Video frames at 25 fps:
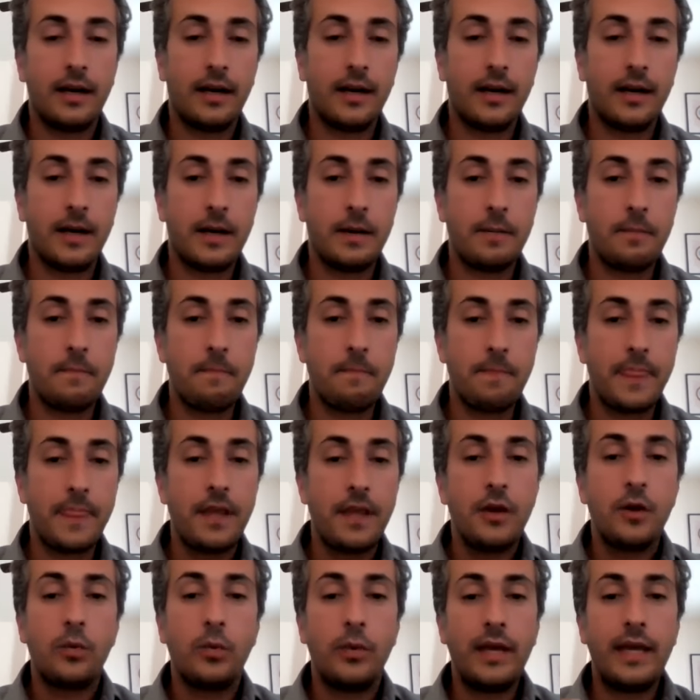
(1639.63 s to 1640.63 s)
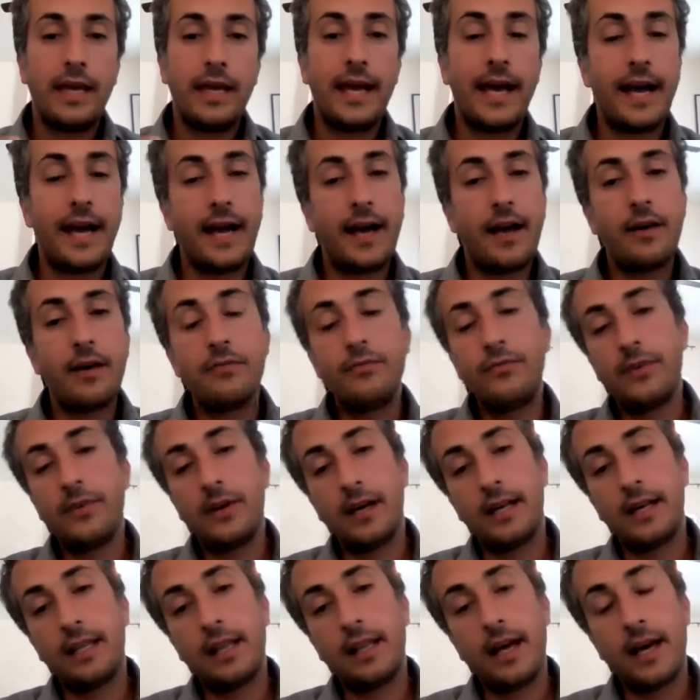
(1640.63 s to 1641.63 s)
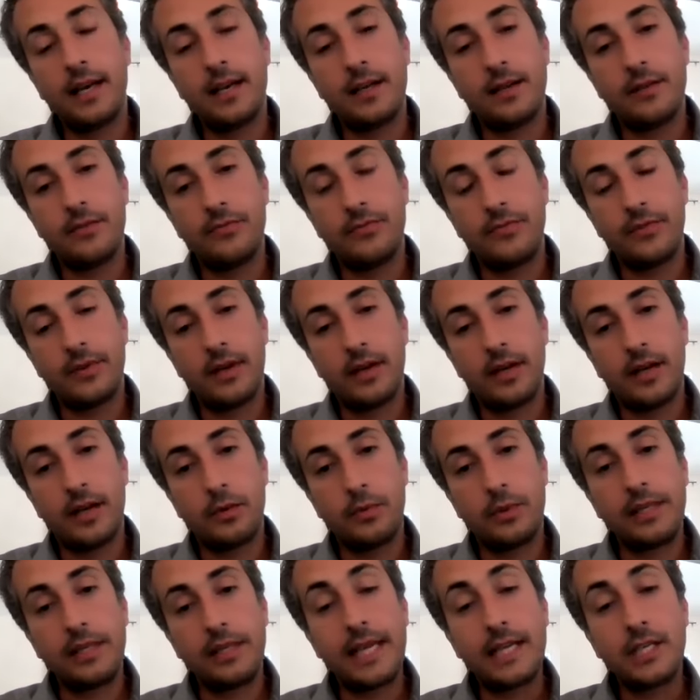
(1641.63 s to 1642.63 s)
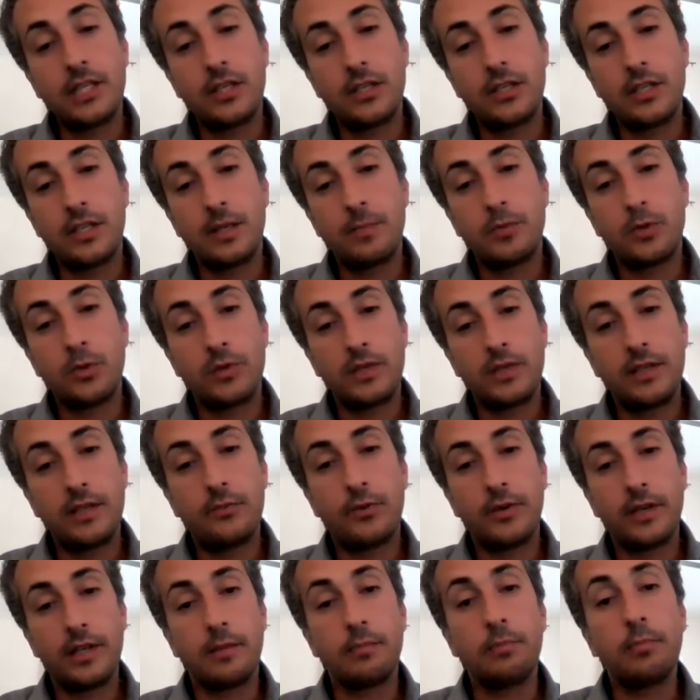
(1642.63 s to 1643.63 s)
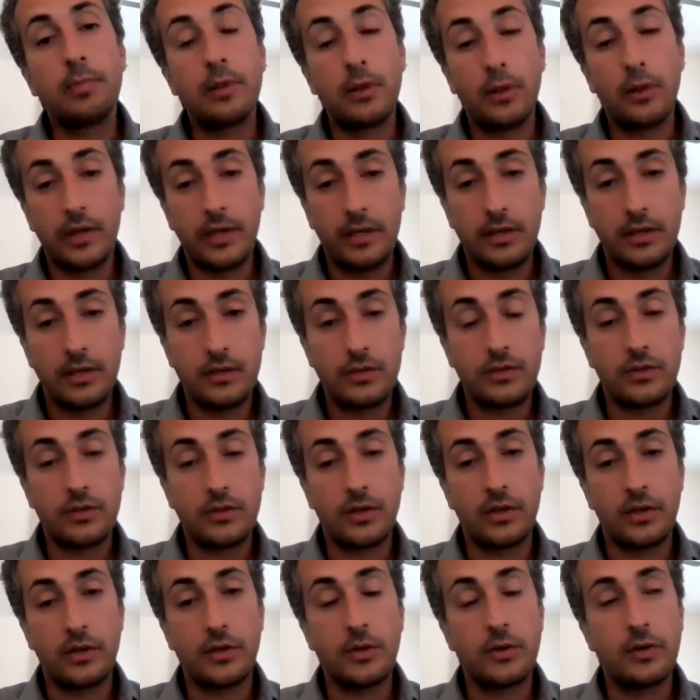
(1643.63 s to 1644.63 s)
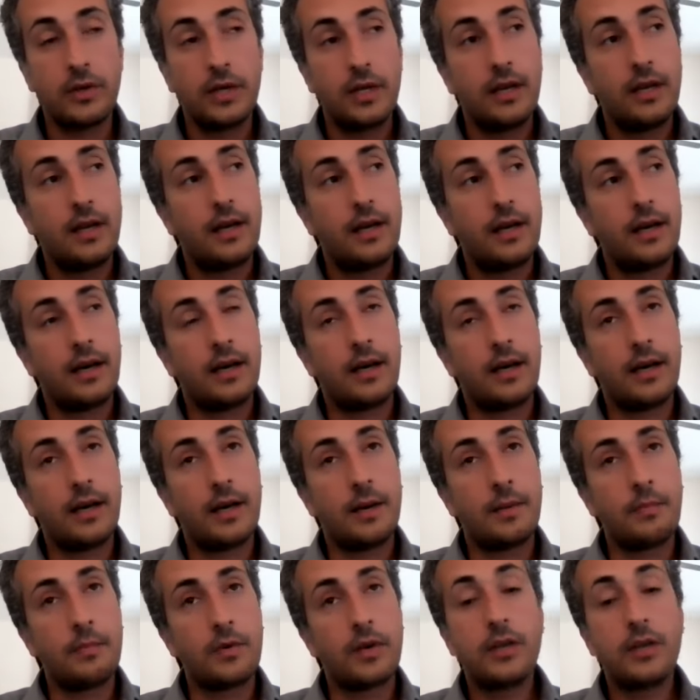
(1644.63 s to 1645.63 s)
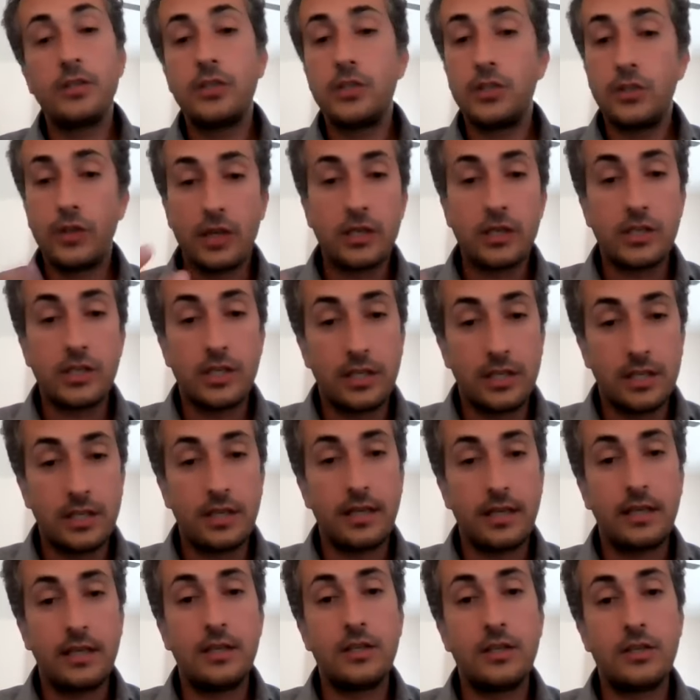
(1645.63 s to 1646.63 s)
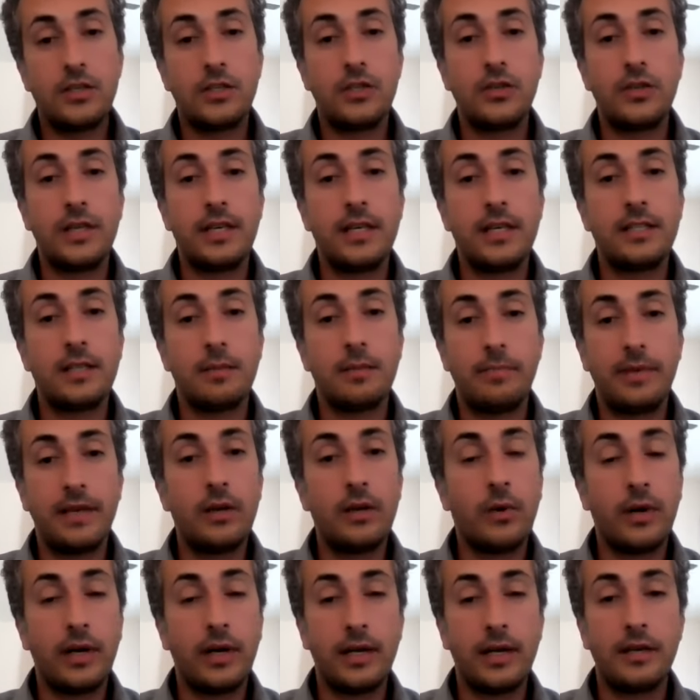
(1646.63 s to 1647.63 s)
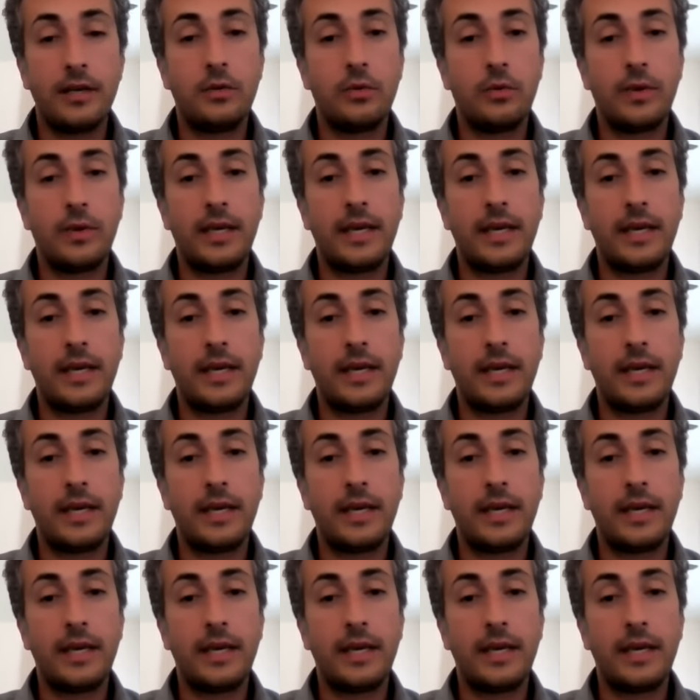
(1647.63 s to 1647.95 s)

Um, we have a lot of uh, relationships with different employers. So um, construction industry is a big one.